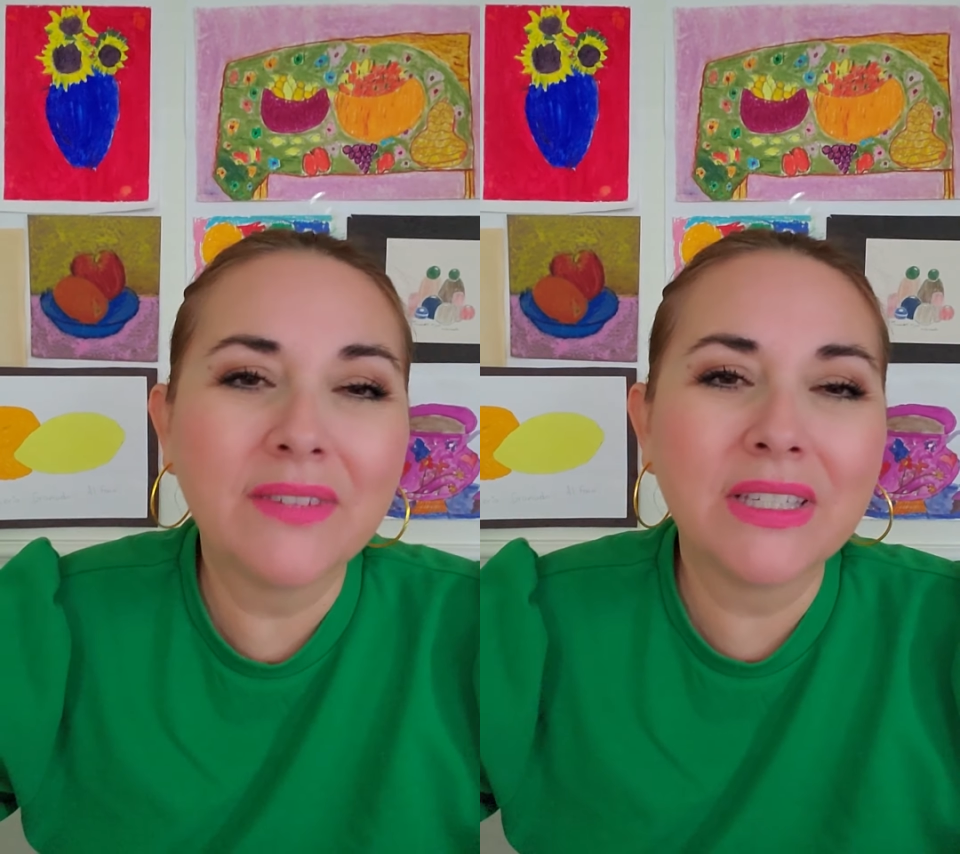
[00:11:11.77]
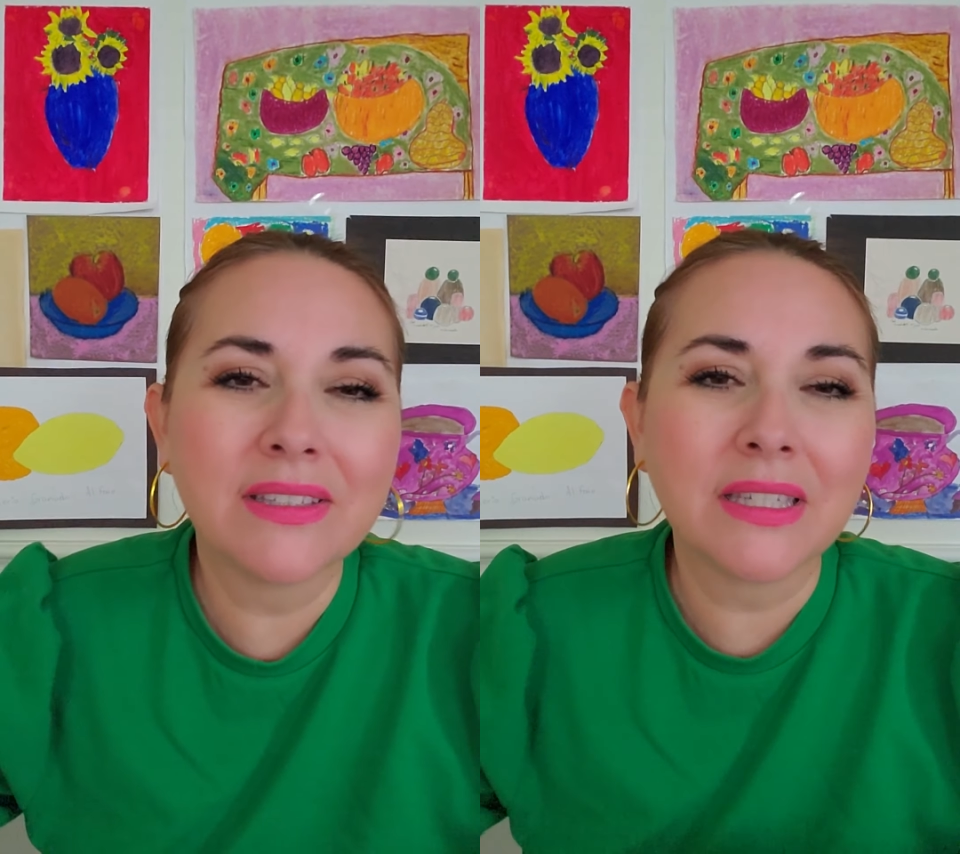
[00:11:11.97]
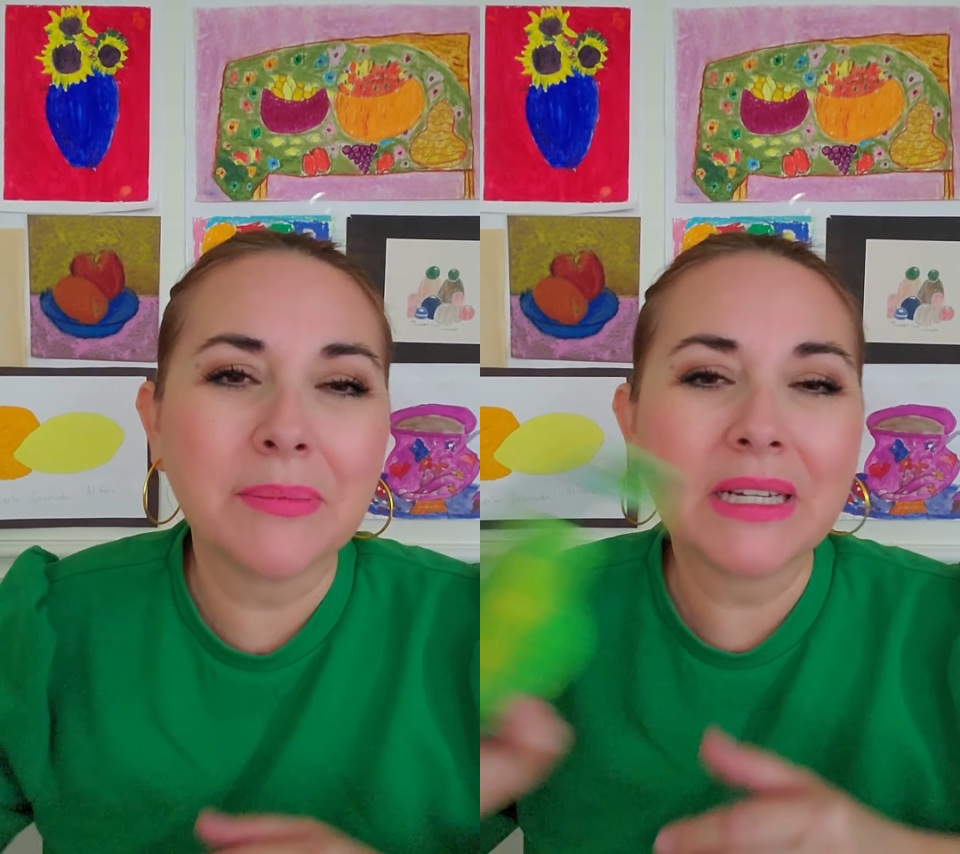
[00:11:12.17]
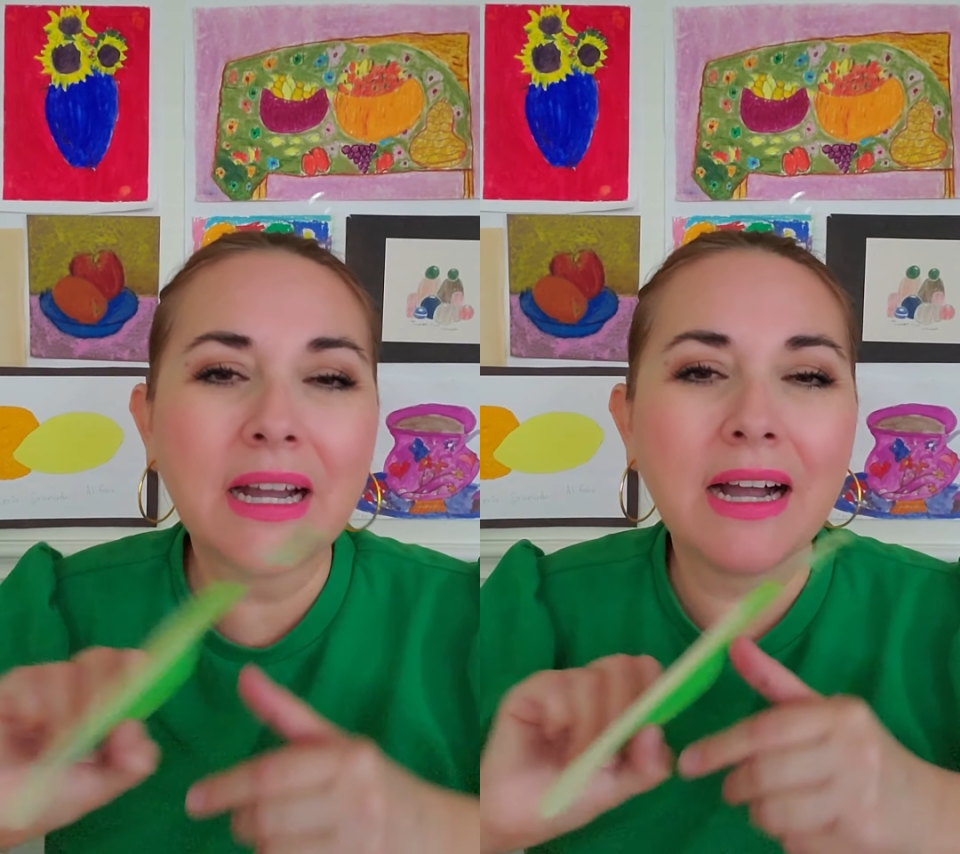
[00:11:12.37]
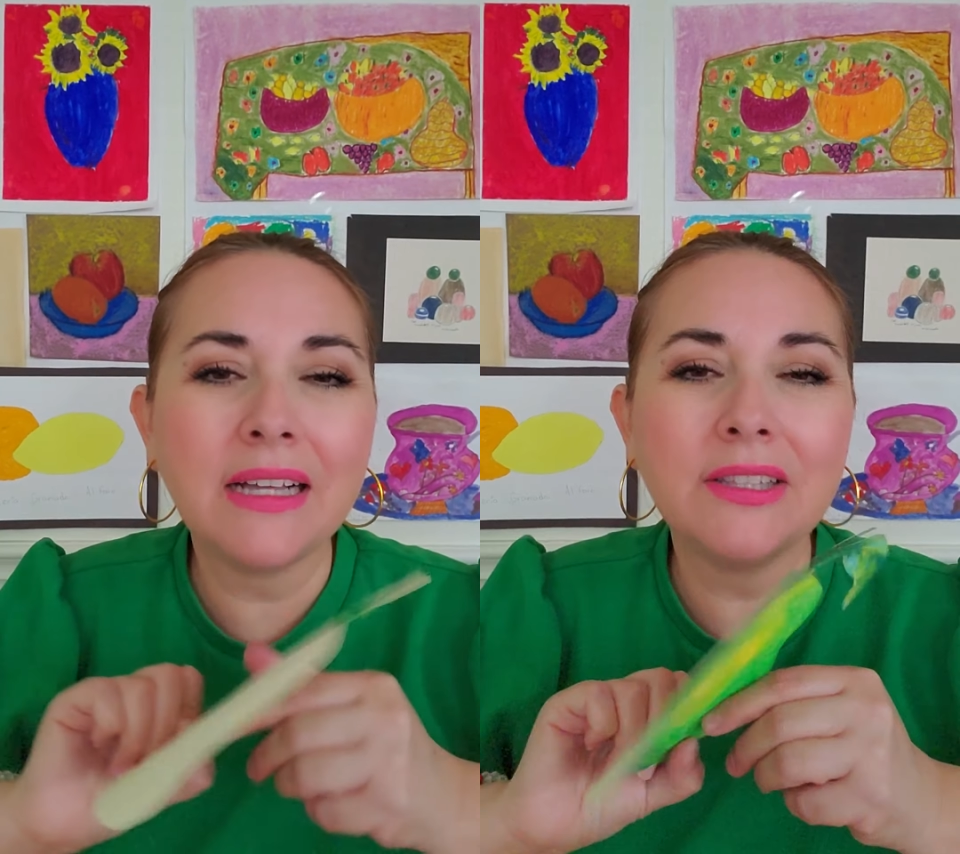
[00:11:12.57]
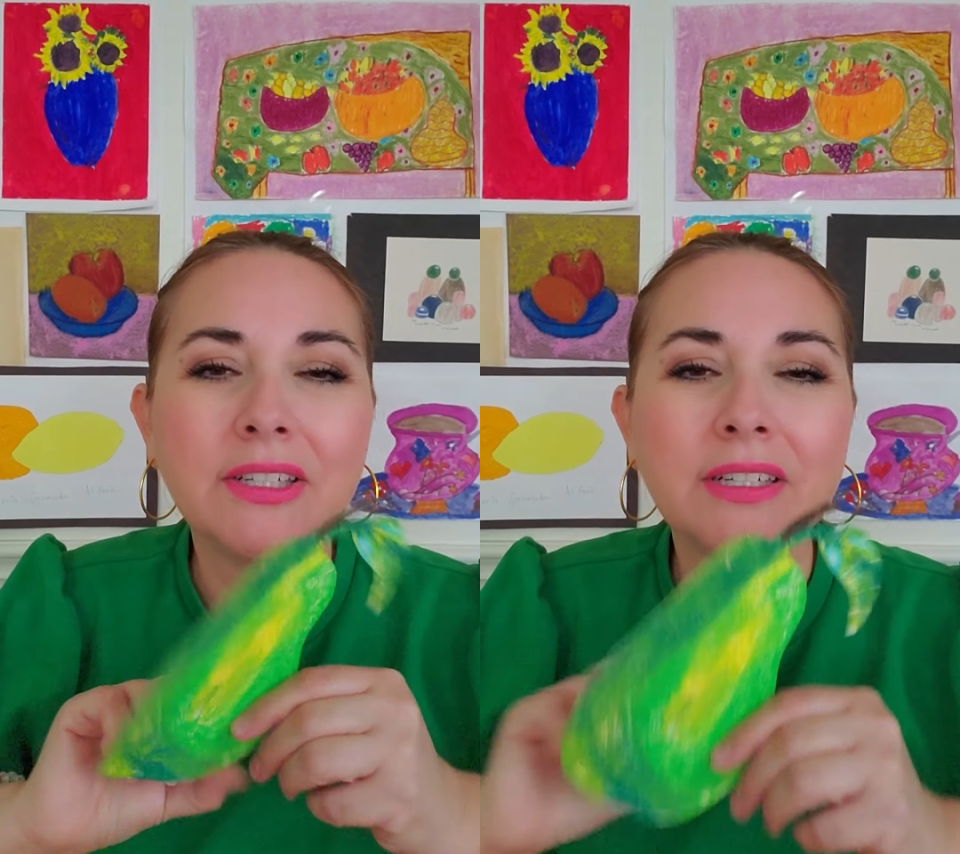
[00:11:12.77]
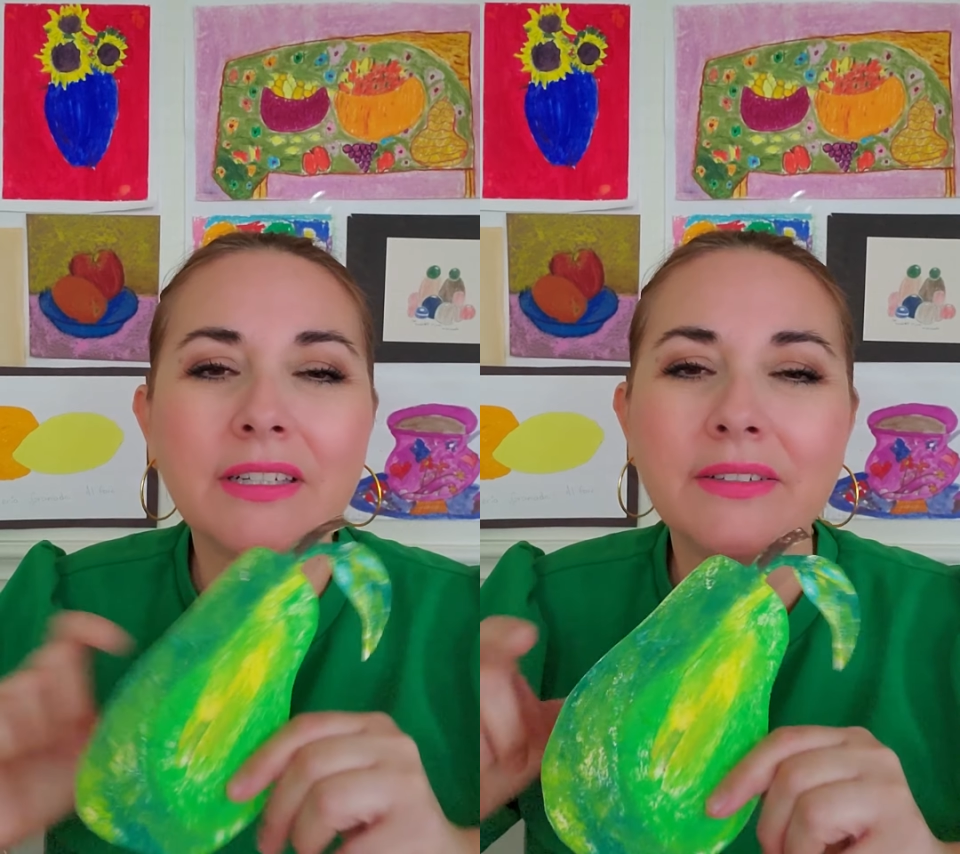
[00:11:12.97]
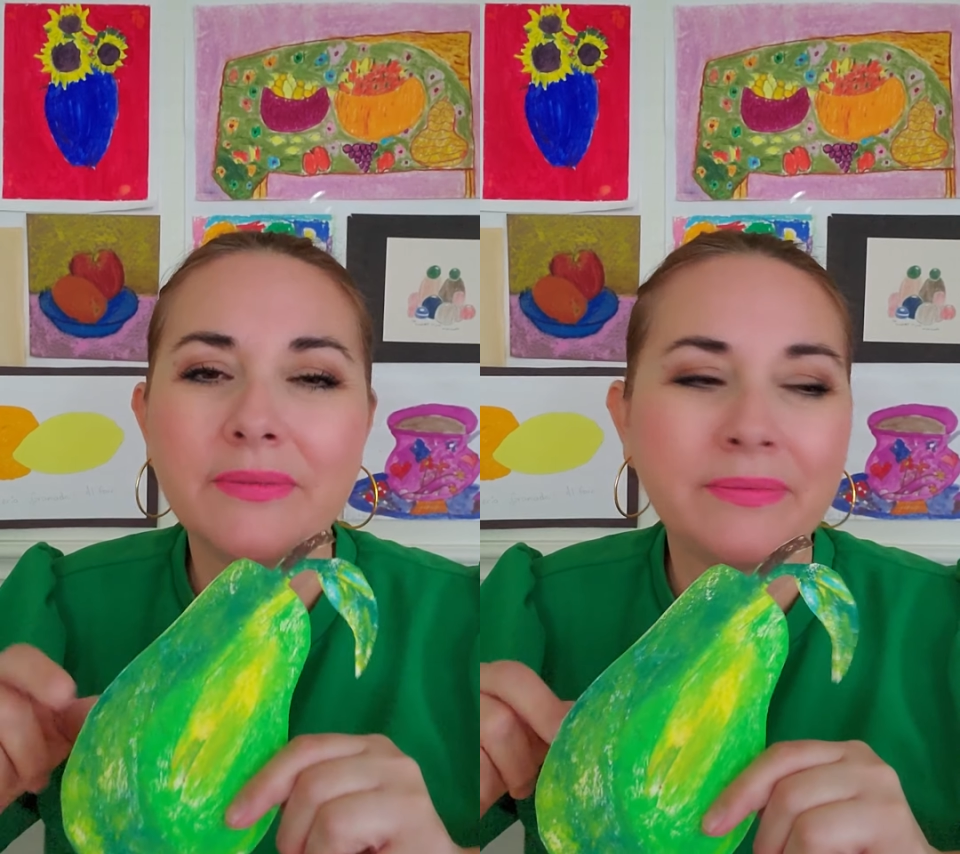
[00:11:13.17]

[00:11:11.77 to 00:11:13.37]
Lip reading: it some color.